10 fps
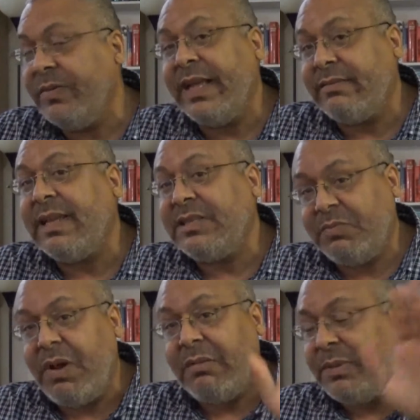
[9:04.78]
that's
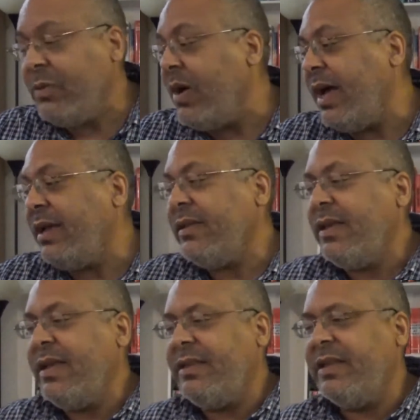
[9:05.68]
probably why
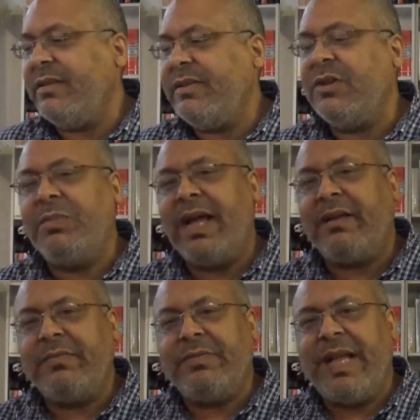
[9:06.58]

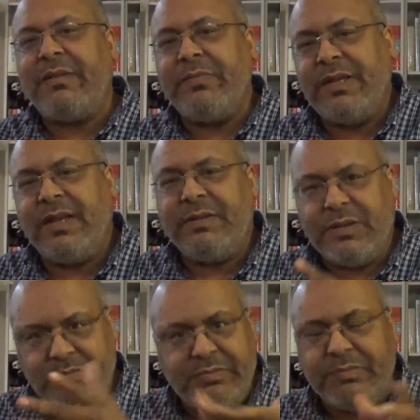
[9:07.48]

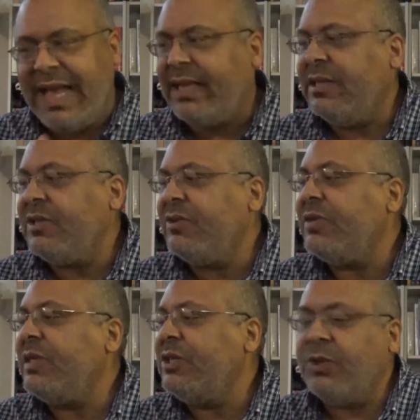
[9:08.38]
the black
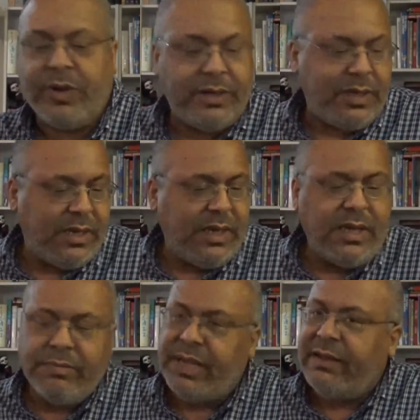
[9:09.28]
listeners enjoyed
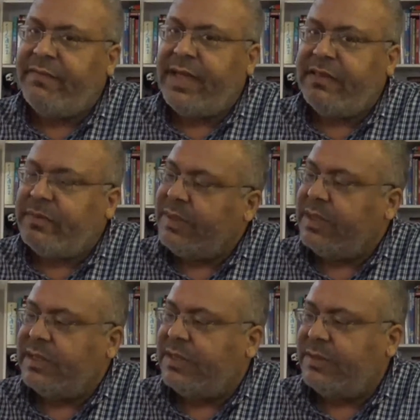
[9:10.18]
Blind Faith,
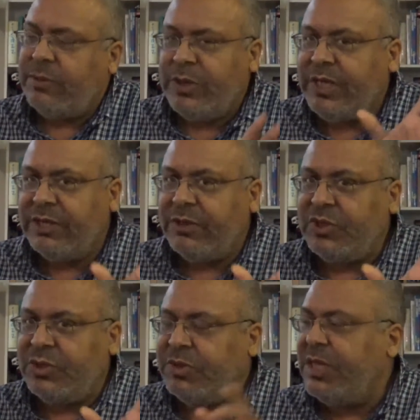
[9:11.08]
because when you get those
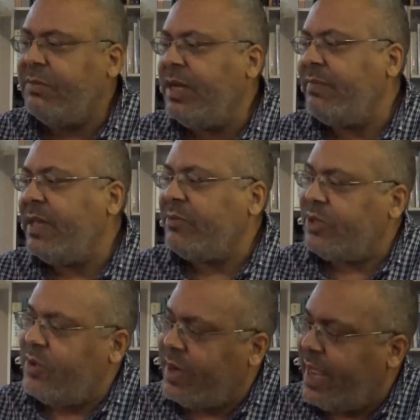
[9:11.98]
two teamed up, that's
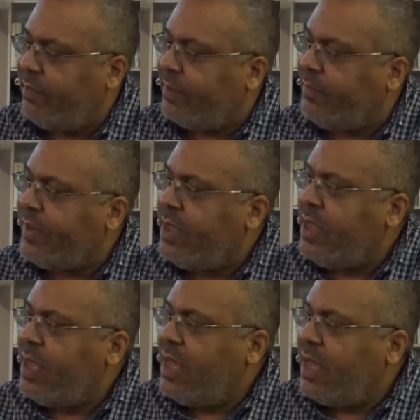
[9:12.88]
what's going to happen.
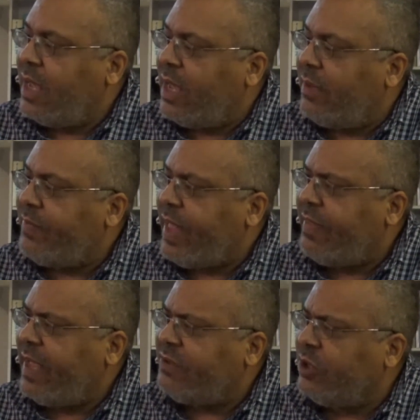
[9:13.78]
I
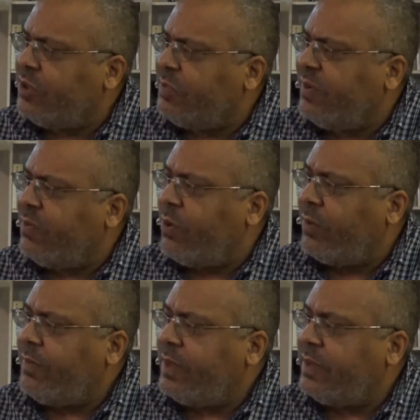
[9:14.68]
think I've showed this
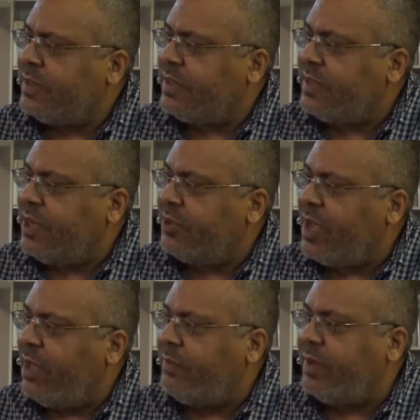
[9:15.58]
before. This is another
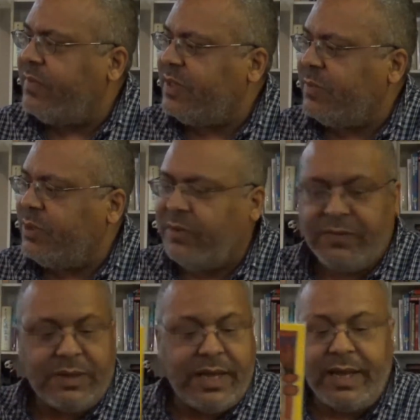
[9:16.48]
copy of It's a
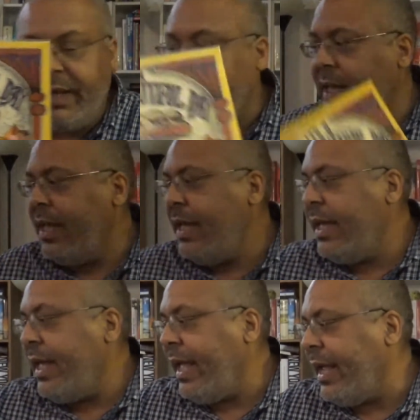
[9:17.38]
Beautiful Day.
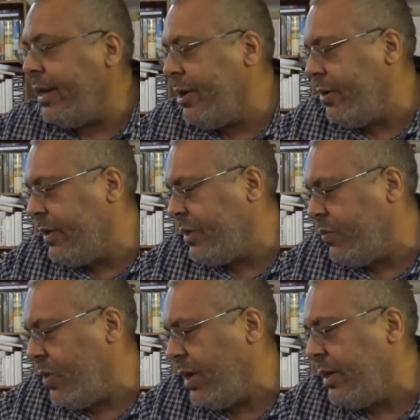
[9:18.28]
And here is
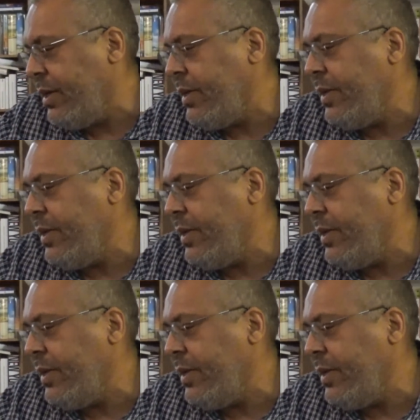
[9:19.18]
one,